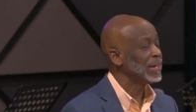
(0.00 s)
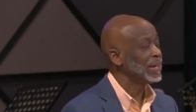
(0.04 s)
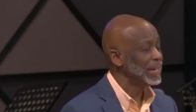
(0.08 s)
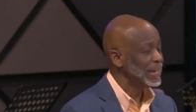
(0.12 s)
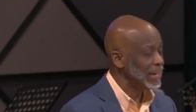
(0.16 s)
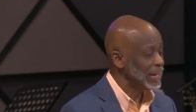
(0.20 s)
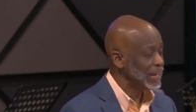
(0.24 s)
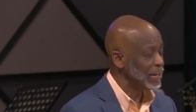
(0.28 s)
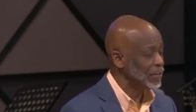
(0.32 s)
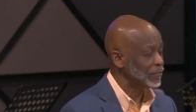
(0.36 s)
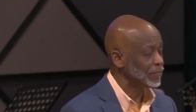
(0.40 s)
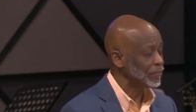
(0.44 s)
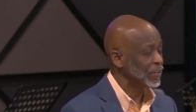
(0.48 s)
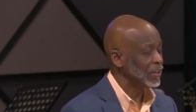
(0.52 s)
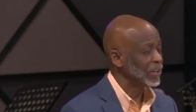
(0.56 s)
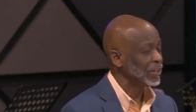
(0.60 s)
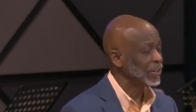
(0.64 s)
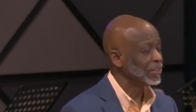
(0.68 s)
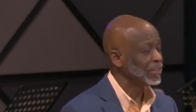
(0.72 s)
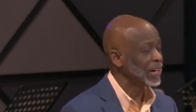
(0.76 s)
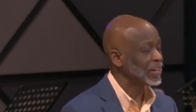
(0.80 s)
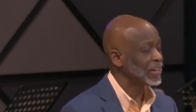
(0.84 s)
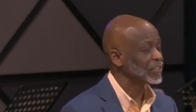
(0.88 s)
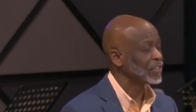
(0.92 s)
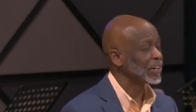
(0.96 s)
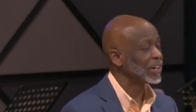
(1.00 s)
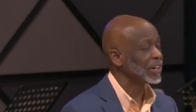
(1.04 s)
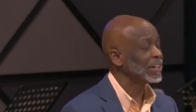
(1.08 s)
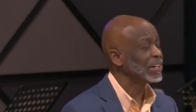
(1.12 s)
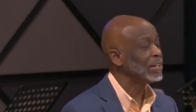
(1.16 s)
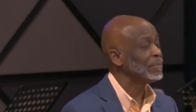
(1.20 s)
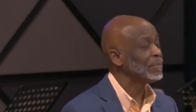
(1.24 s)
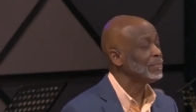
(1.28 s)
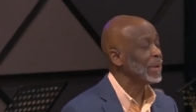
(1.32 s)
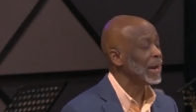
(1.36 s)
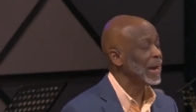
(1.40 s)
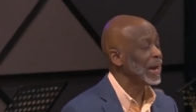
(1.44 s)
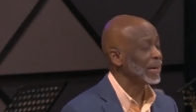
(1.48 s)
belief doesn't
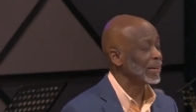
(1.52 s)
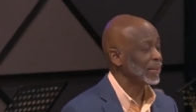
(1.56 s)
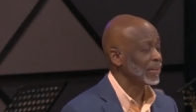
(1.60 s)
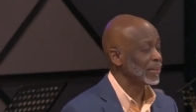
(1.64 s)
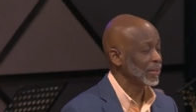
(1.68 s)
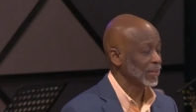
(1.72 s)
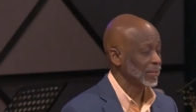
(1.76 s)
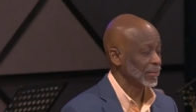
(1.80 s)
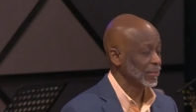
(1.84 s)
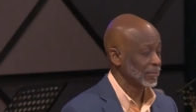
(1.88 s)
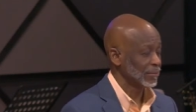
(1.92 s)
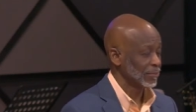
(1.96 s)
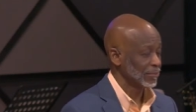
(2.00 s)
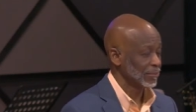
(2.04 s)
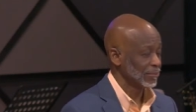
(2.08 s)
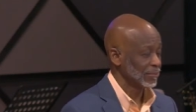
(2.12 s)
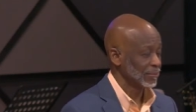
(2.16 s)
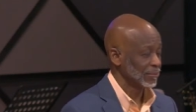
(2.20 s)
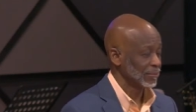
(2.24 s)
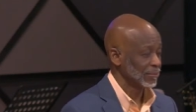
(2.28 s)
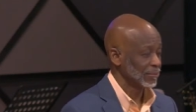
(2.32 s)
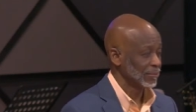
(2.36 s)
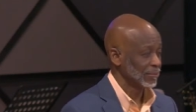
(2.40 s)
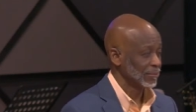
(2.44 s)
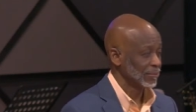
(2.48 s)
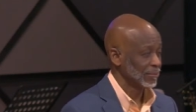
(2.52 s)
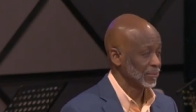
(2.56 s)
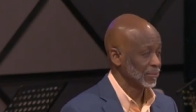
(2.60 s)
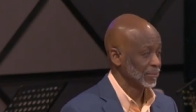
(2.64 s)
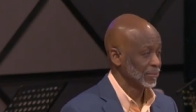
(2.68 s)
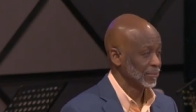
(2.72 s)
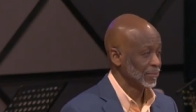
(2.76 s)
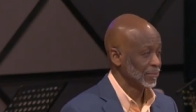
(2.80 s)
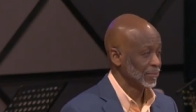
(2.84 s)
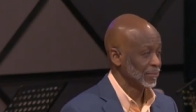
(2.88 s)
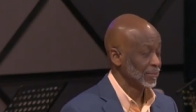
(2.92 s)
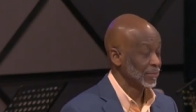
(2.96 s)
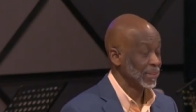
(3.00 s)
really matter.
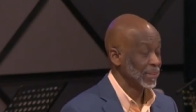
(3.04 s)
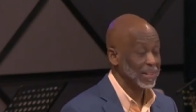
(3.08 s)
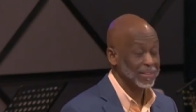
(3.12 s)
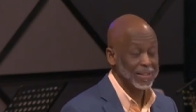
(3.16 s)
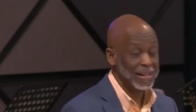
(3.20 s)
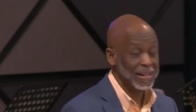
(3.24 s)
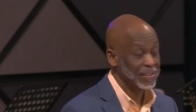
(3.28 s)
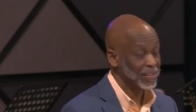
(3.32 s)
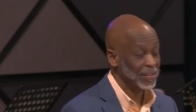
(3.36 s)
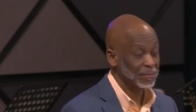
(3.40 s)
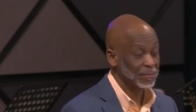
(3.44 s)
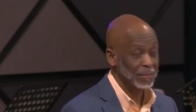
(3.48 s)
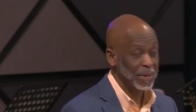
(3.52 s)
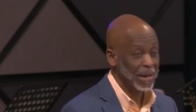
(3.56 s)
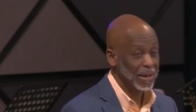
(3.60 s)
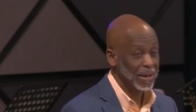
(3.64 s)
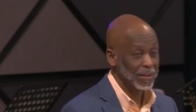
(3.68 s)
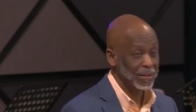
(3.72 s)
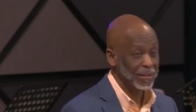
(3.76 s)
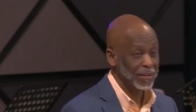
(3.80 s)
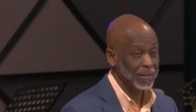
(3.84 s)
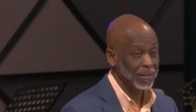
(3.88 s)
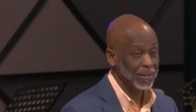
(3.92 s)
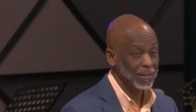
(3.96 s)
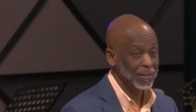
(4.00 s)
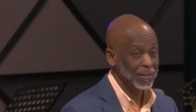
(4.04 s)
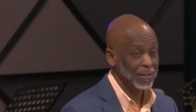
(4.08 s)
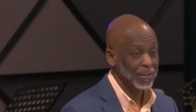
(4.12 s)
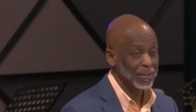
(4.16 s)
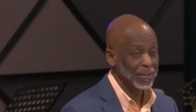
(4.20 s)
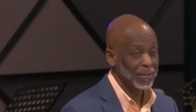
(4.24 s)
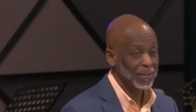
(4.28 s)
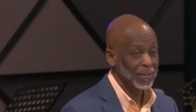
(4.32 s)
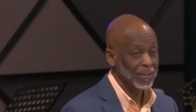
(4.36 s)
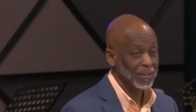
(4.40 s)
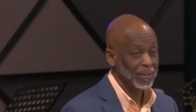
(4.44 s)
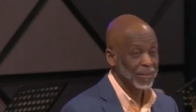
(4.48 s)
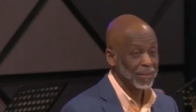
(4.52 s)
It doesn't matter.
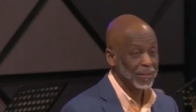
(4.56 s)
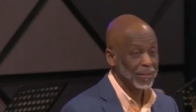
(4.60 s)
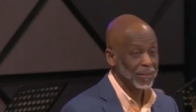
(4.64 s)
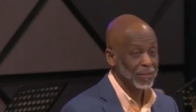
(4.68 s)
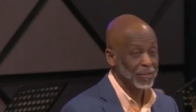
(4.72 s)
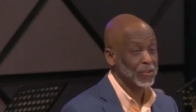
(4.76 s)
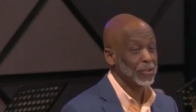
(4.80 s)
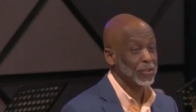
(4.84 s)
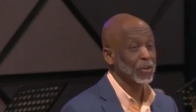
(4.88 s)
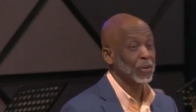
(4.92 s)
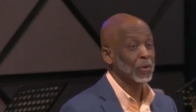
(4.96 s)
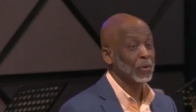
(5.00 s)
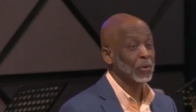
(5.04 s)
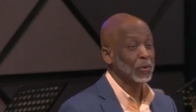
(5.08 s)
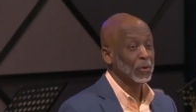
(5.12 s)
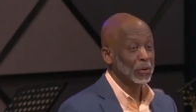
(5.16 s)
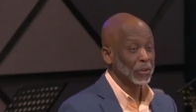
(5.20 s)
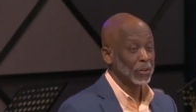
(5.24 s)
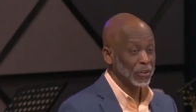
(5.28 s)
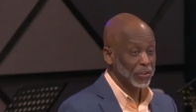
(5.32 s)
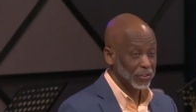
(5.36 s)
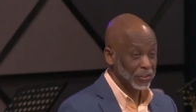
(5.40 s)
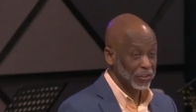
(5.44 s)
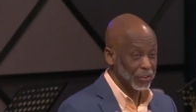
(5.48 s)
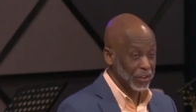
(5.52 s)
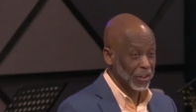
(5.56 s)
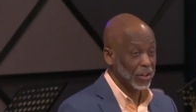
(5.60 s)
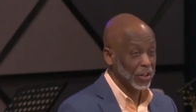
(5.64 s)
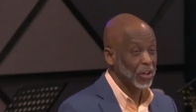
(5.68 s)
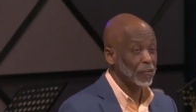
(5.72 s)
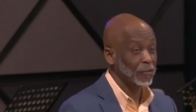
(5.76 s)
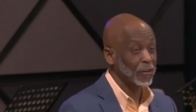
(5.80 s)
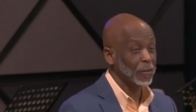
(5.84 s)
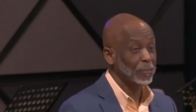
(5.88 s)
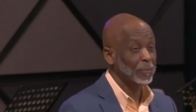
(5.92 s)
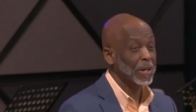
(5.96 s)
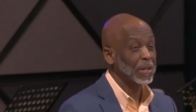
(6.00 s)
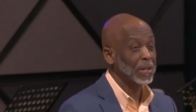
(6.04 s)
So the
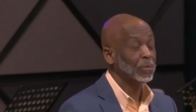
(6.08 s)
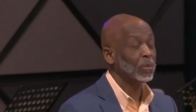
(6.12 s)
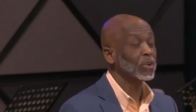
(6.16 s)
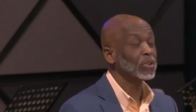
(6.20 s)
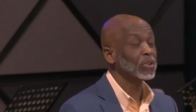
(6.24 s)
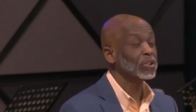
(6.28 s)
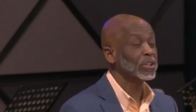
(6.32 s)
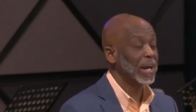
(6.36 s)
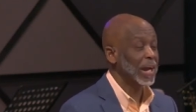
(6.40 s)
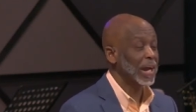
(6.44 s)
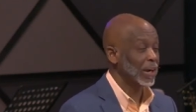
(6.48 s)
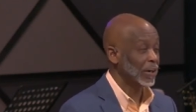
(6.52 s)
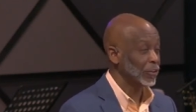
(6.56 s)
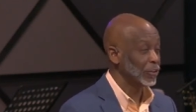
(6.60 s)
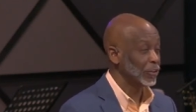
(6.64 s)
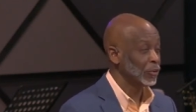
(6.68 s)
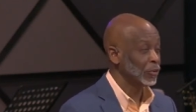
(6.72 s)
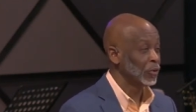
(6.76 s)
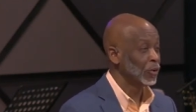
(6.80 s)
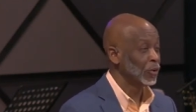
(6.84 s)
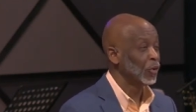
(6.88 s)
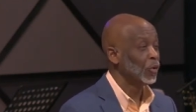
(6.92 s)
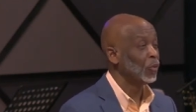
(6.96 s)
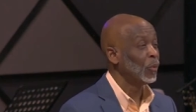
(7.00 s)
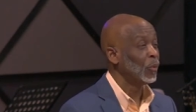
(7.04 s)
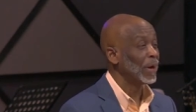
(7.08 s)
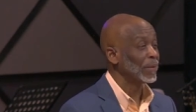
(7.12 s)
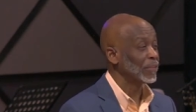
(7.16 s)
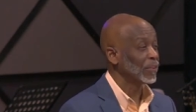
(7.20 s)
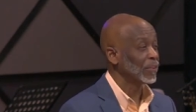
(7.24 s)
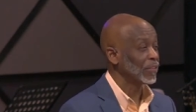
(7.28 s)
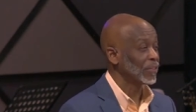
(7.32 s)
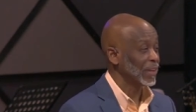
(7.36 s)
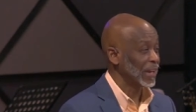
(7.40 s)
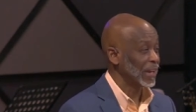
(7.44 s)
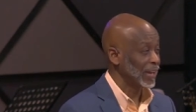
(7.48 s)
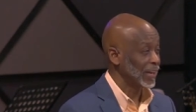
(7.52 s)
government will tell you what to